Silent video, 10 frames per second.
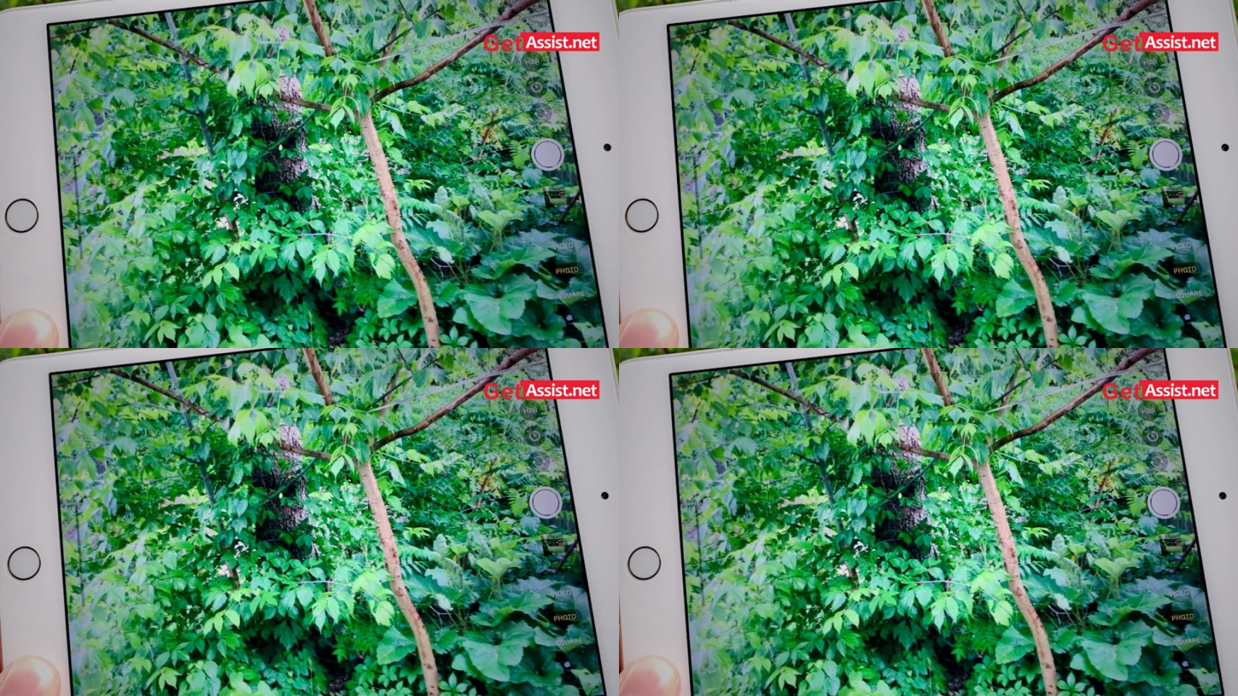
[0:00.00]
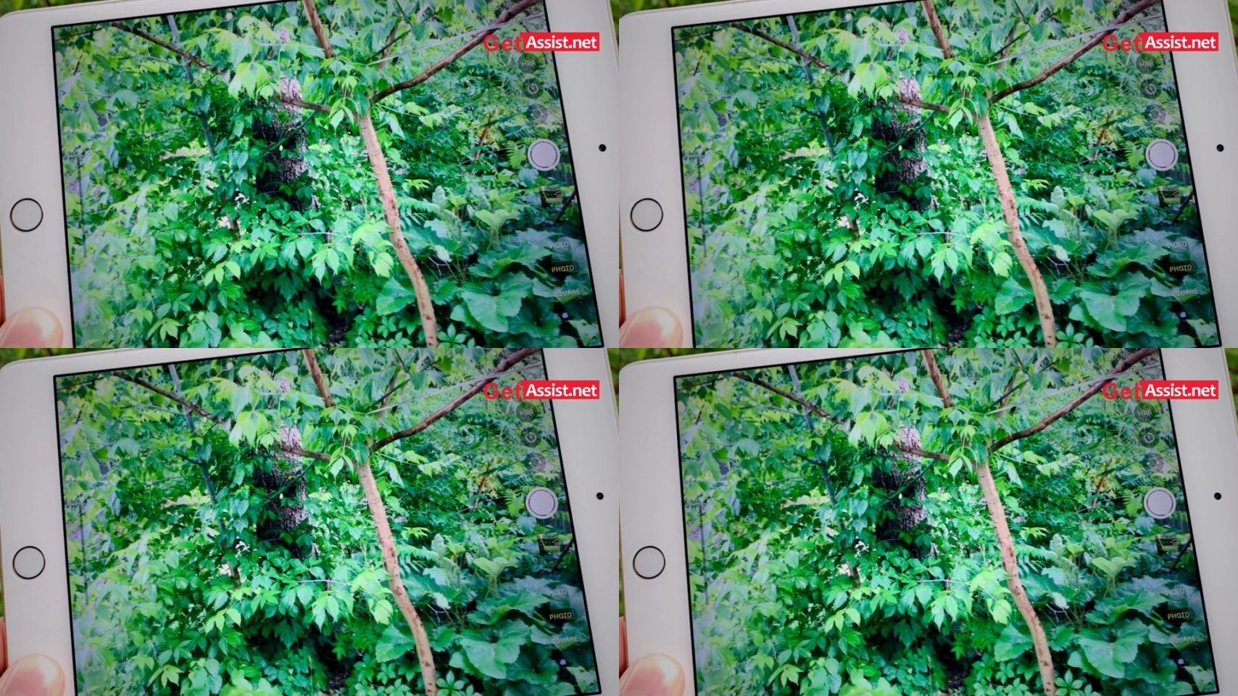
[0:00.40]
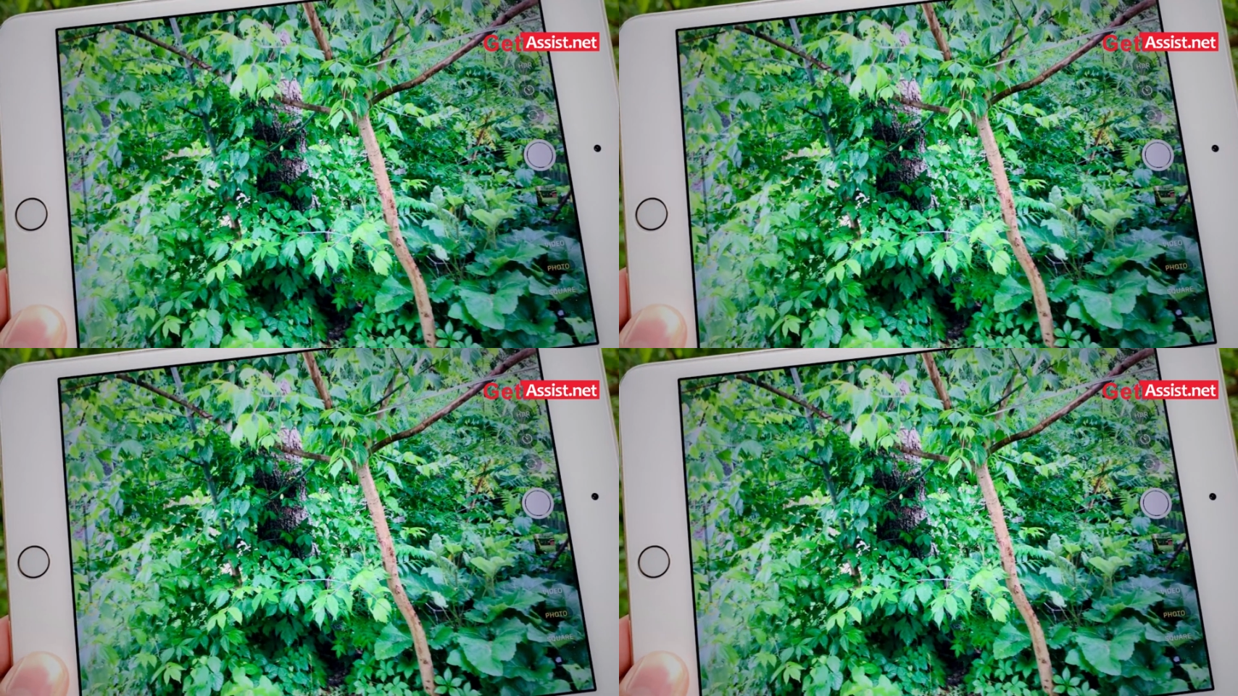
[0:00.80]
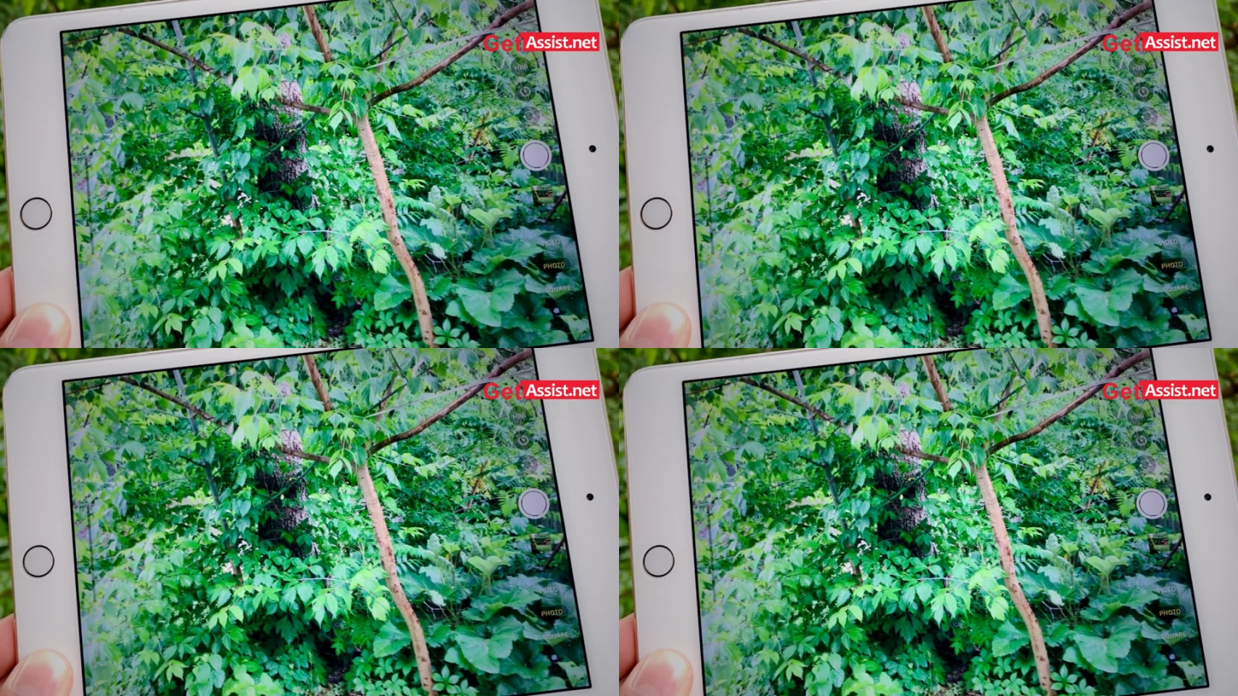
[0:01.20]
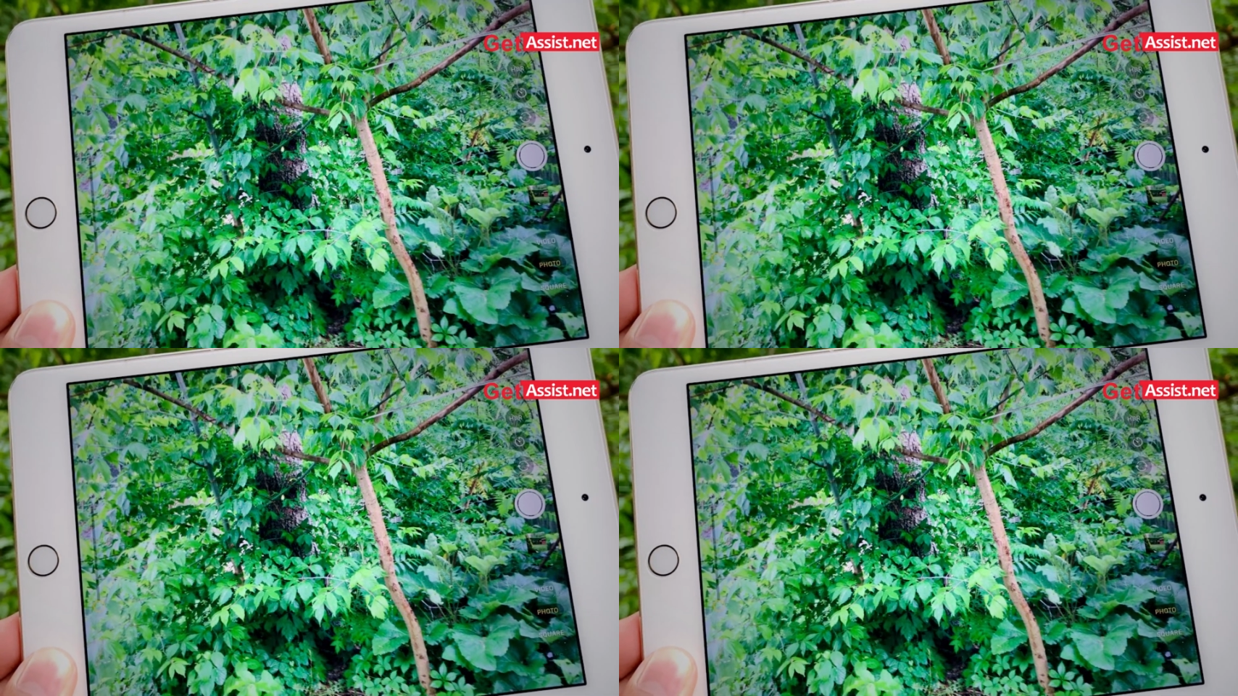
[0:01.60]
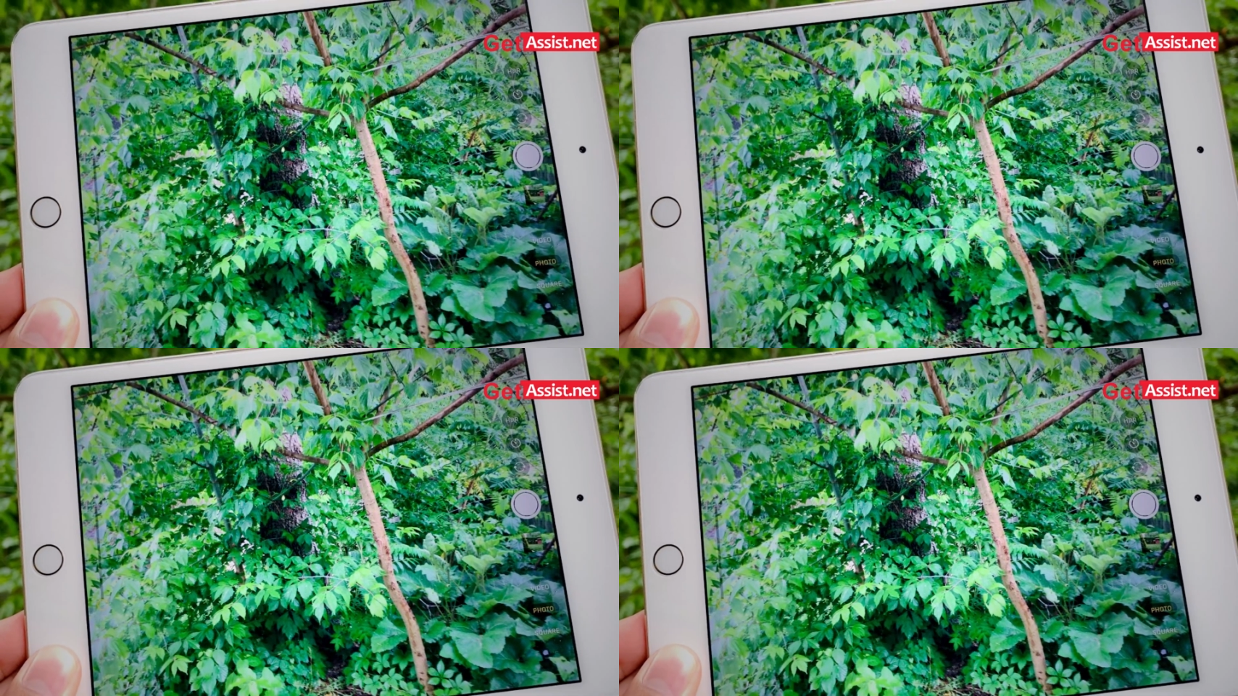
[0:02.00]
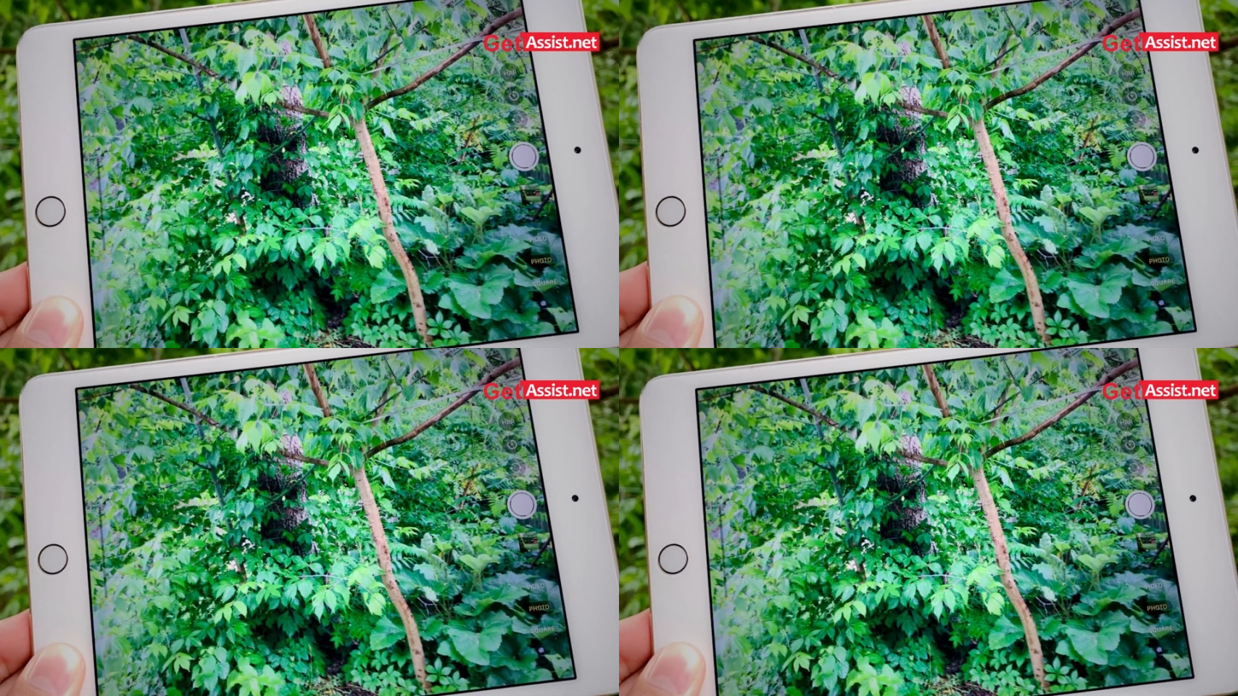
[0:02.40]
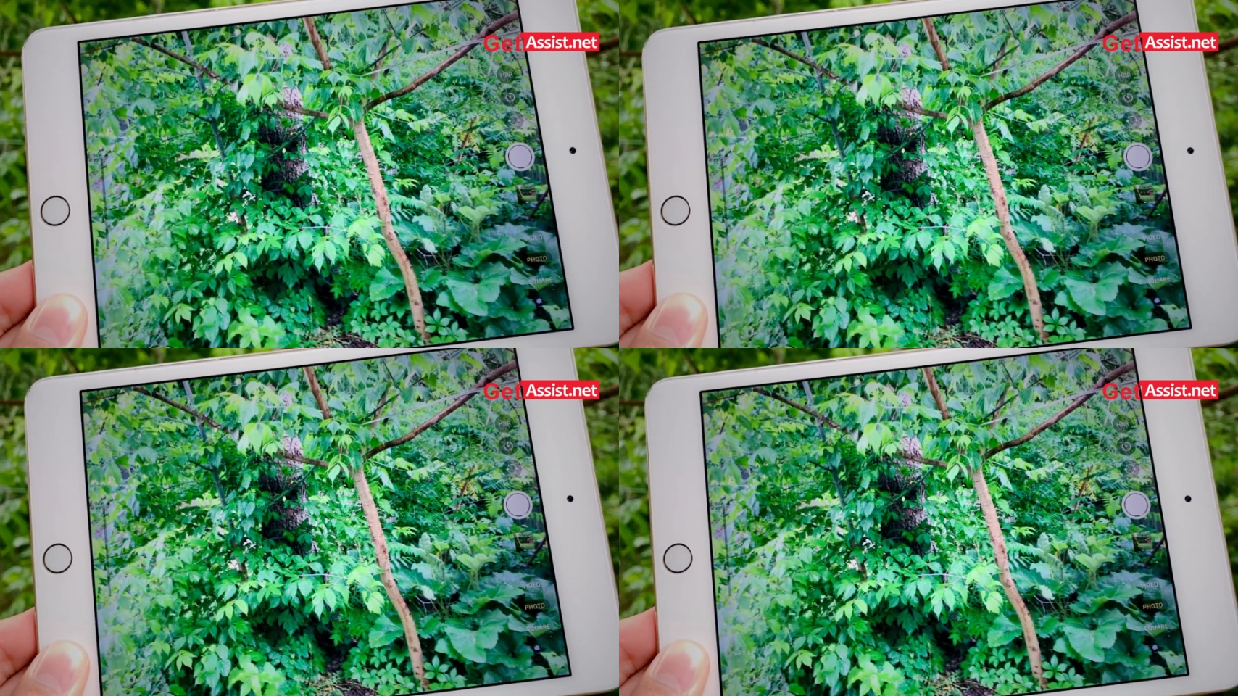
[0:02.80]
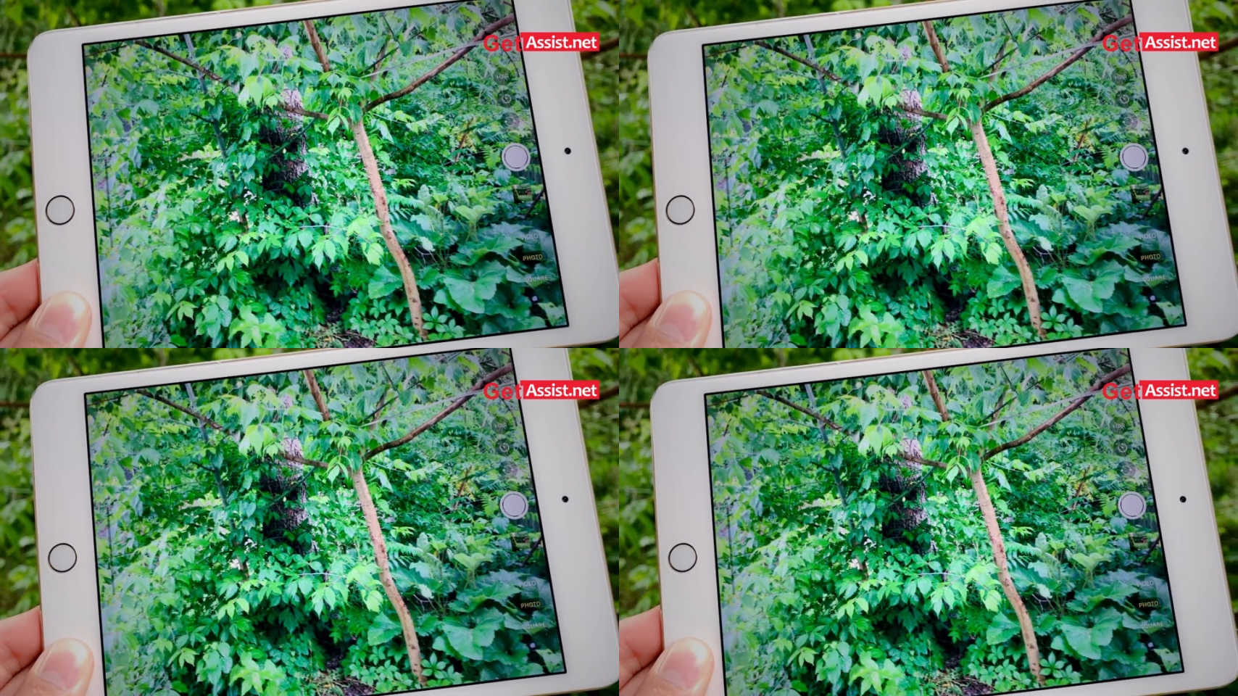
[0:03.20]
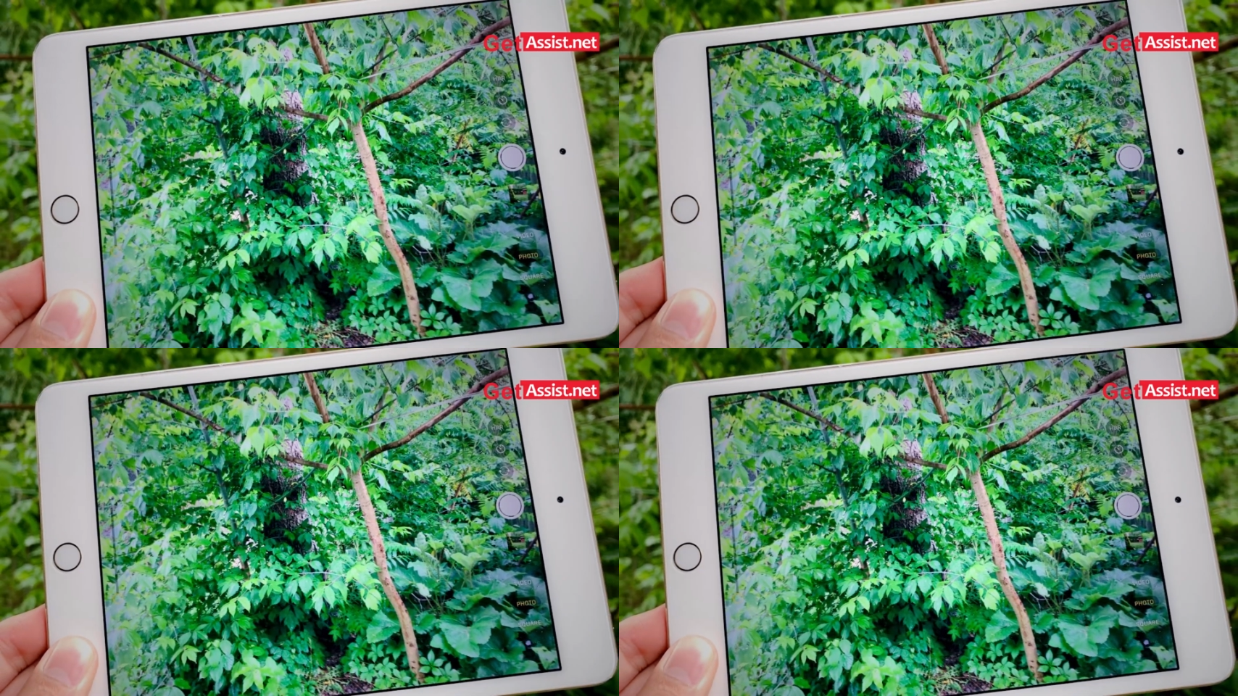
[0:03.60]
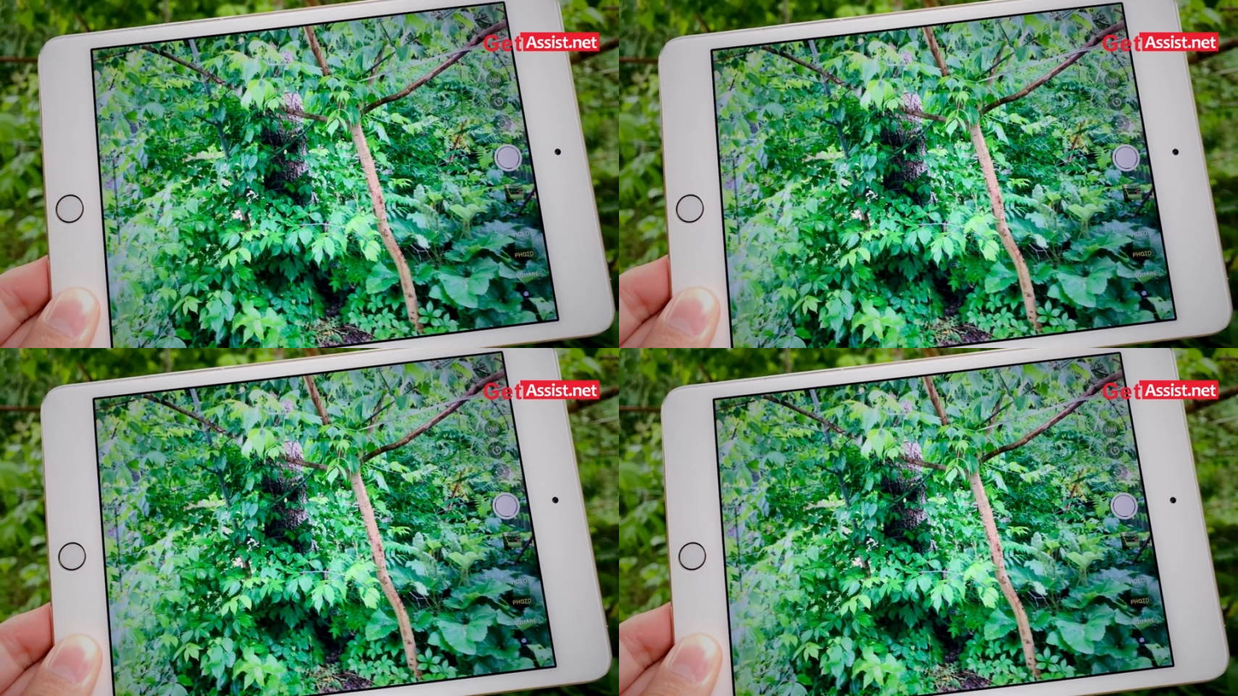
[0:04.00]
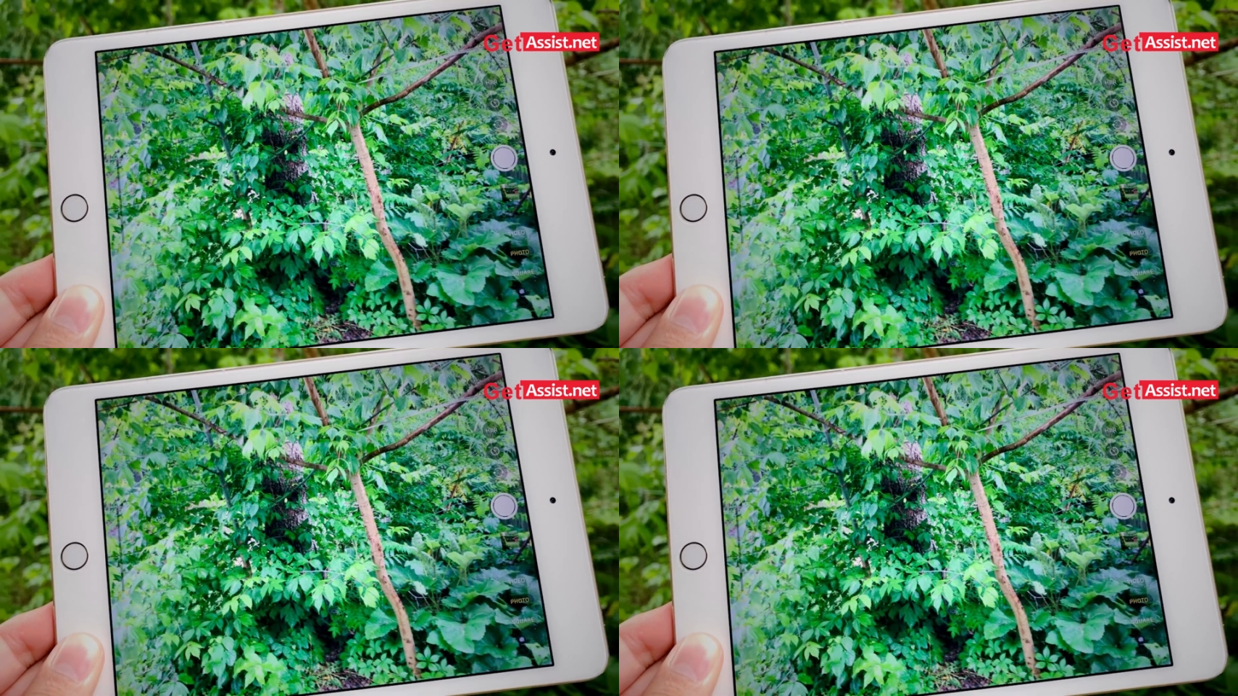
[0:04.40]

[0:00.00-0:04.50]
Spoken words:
Nobody's mouth can be seen.